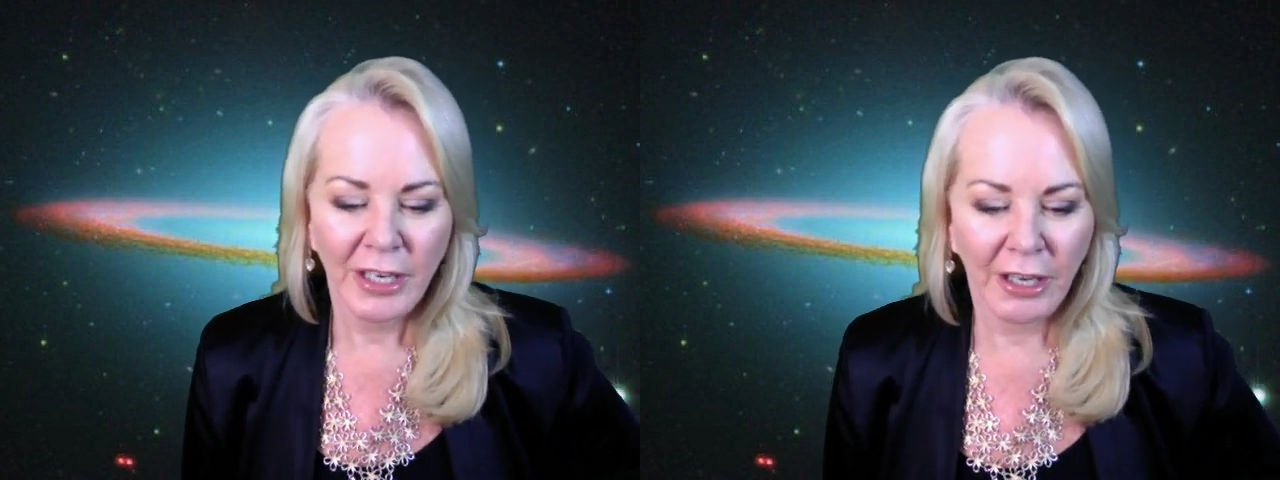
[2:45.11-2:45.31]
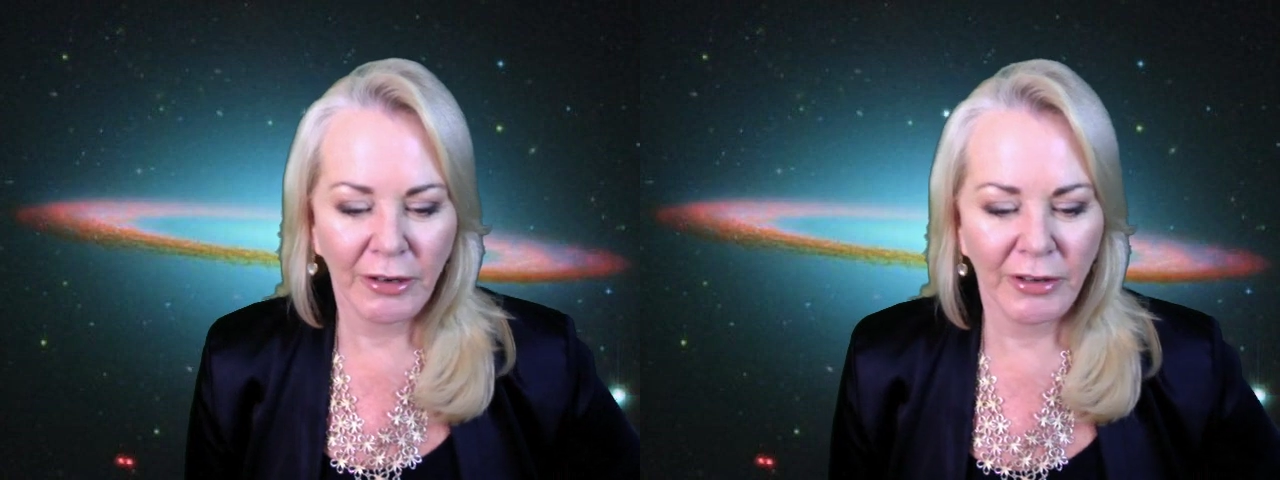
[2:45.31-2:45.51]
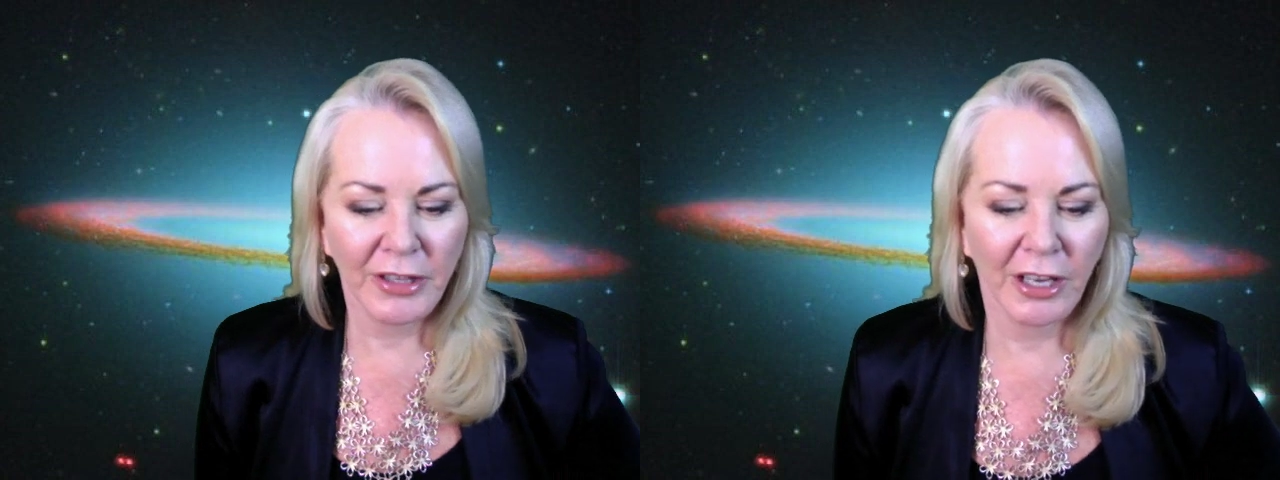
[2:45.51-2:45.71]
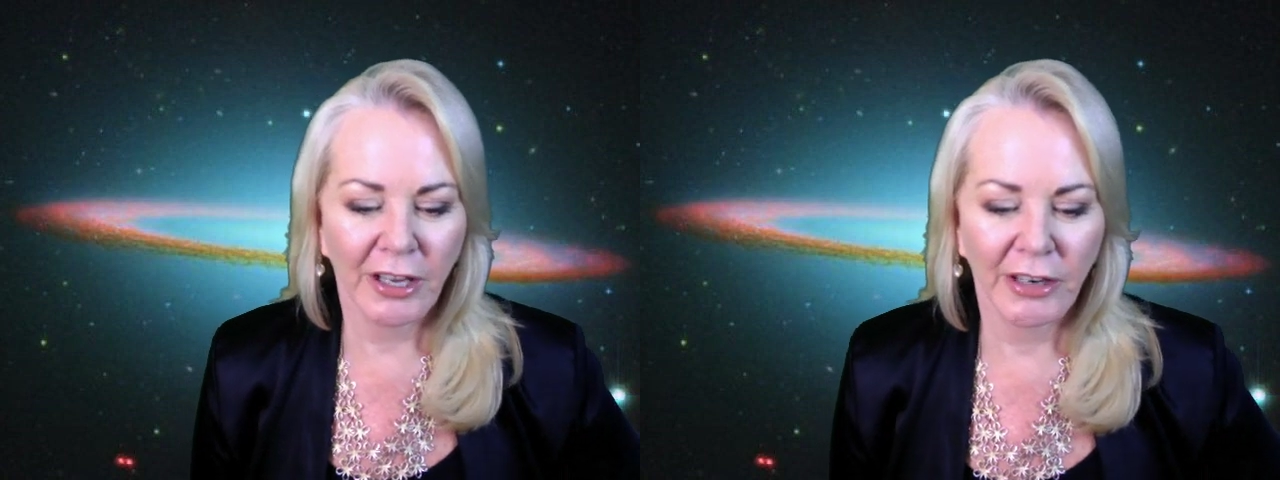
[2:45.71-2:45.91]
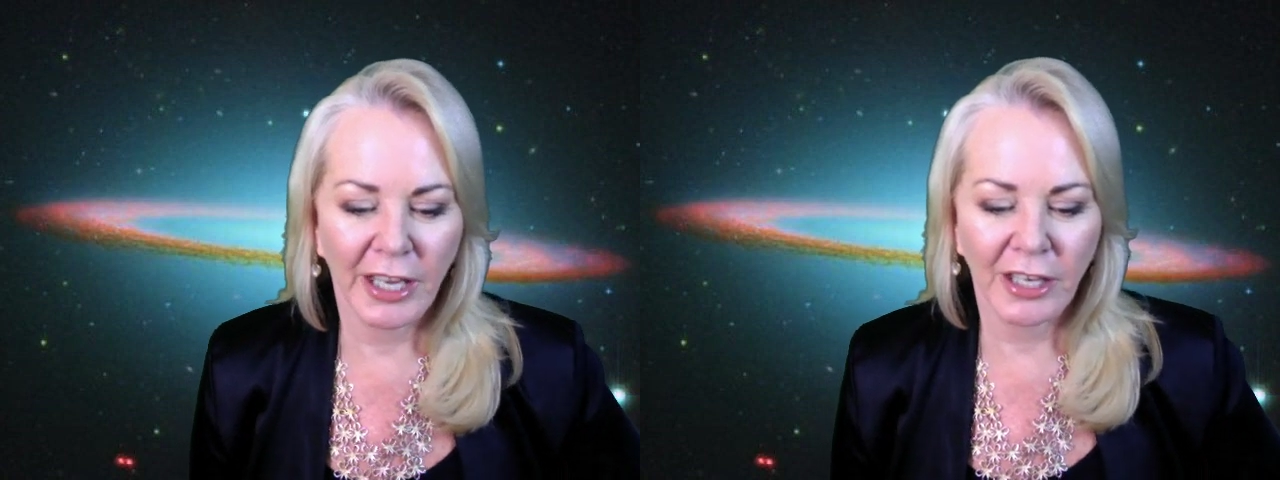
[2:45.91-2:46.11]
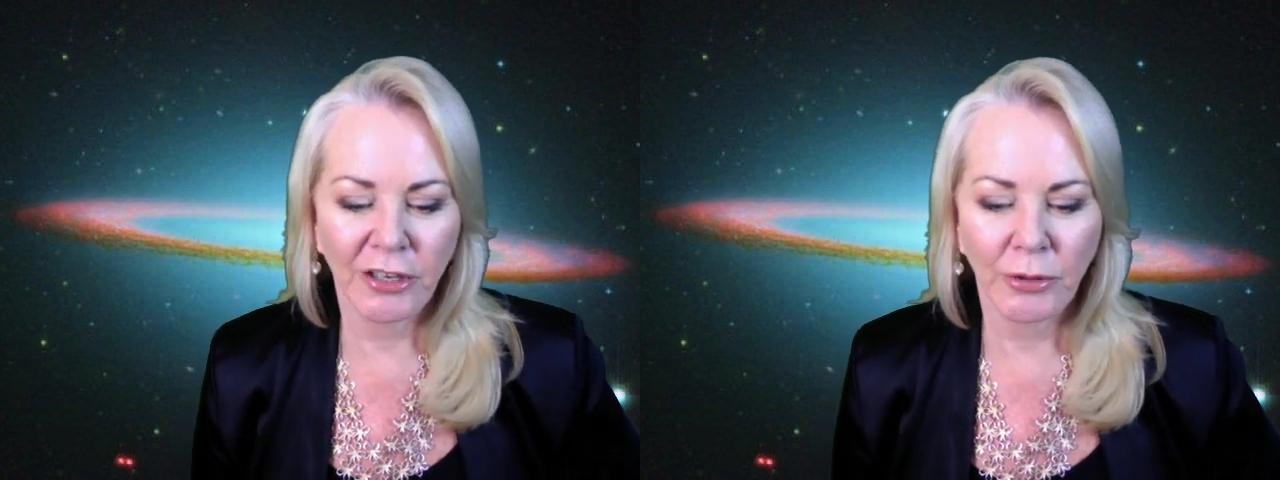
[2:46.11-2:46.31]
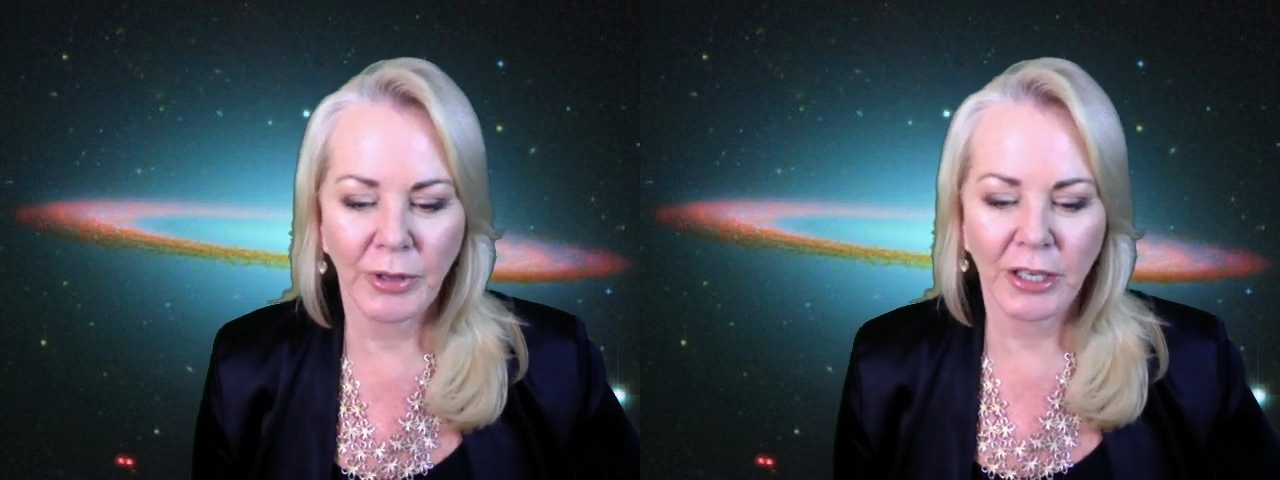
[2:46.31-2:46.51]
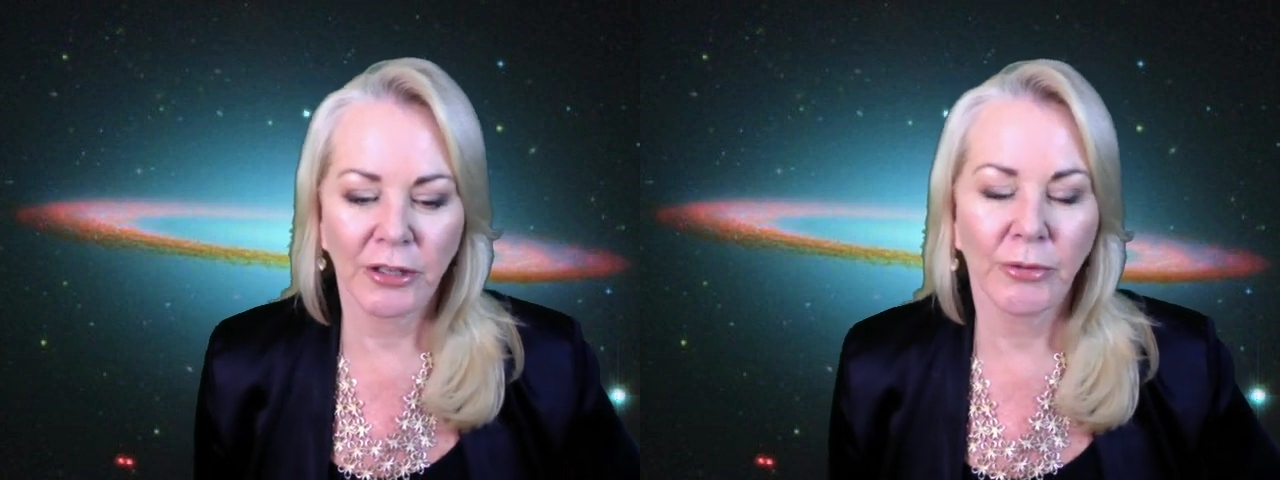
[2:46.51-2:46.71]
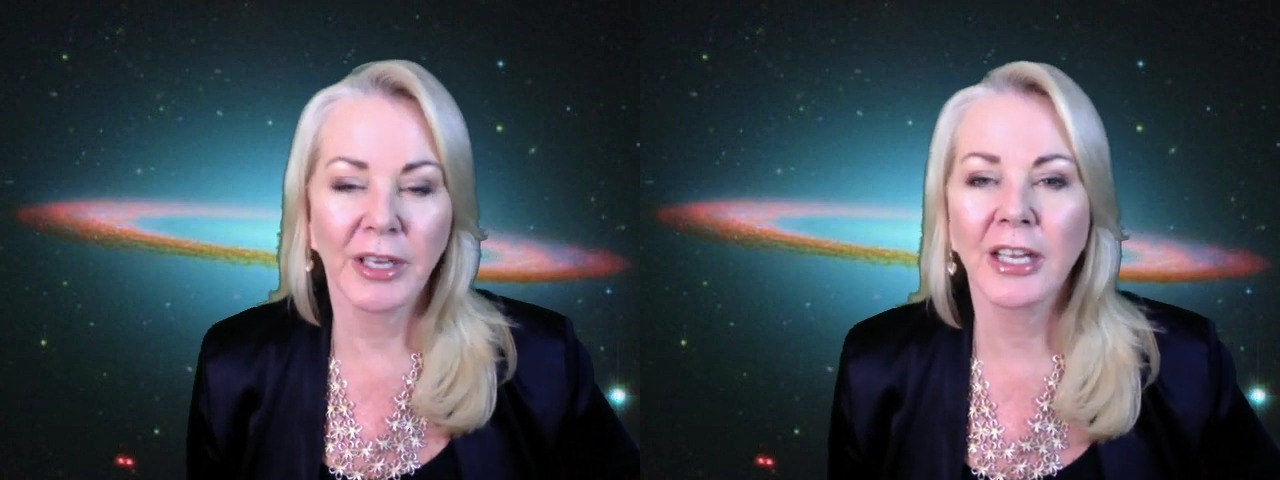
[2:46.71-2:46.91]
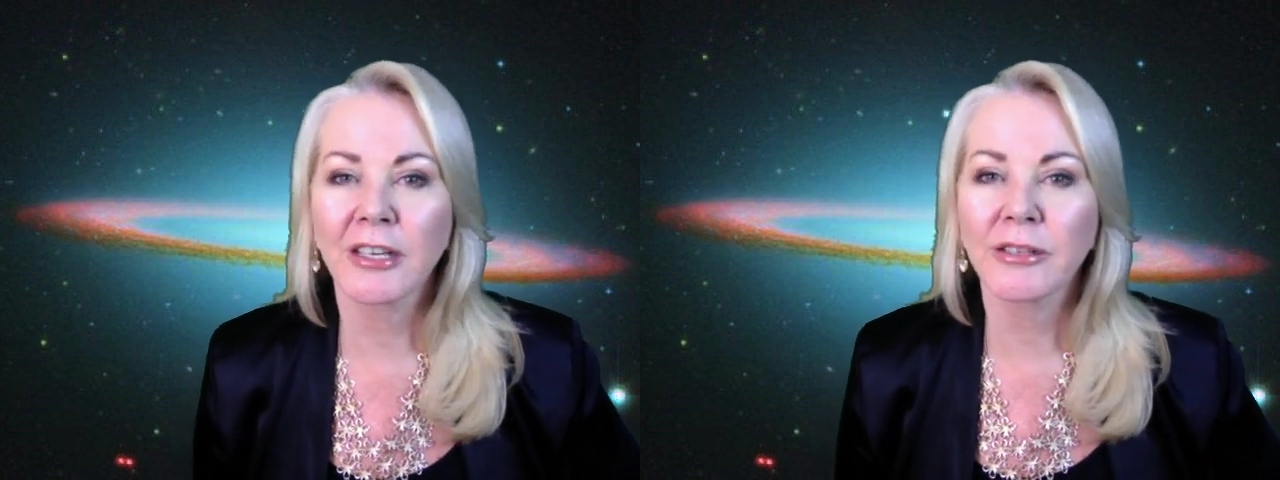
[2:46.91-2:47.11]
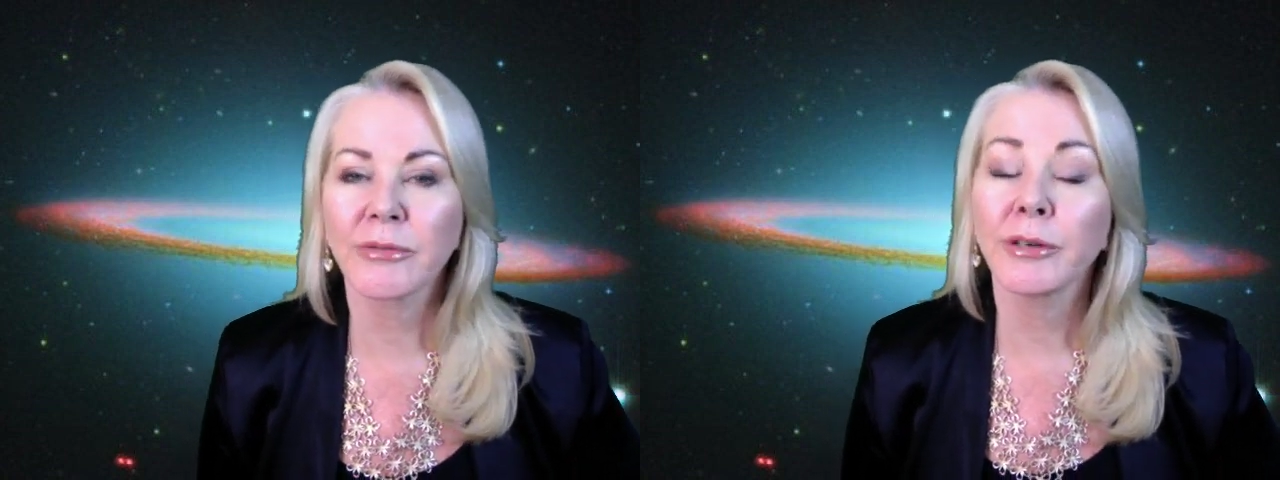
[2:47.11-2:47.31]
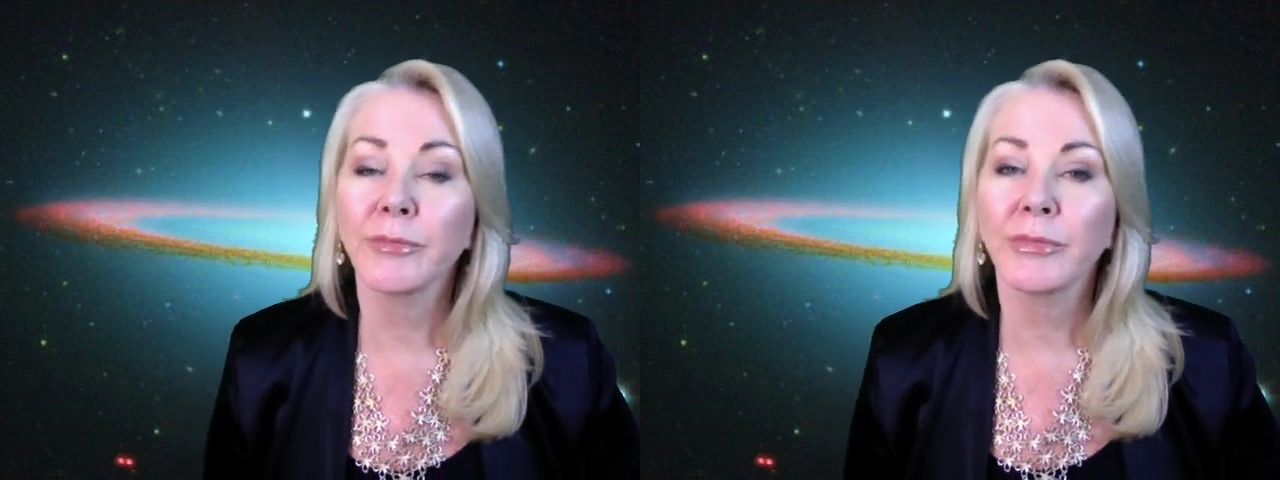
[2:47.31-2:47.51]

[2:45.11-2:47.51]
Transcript: Now, at the end of the week, on the weekend as well,